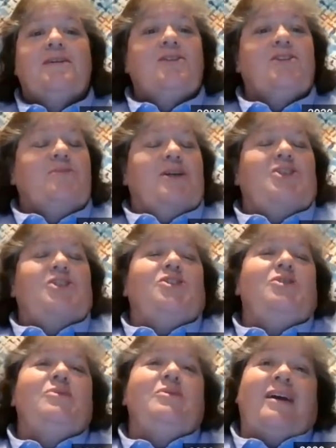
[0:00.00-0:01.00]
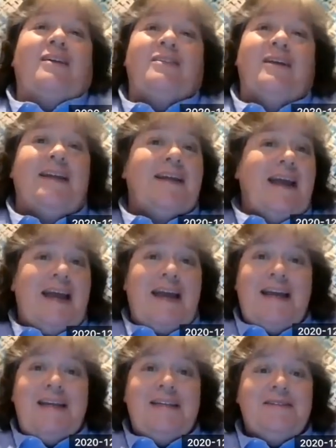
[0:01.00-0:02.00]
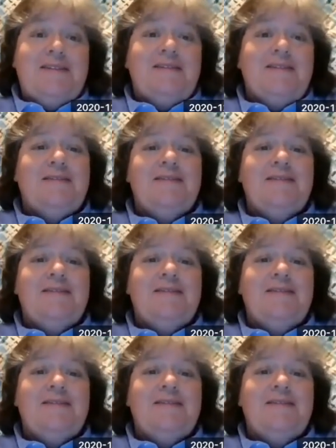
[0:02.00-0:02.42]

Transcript: to my student athletic aides,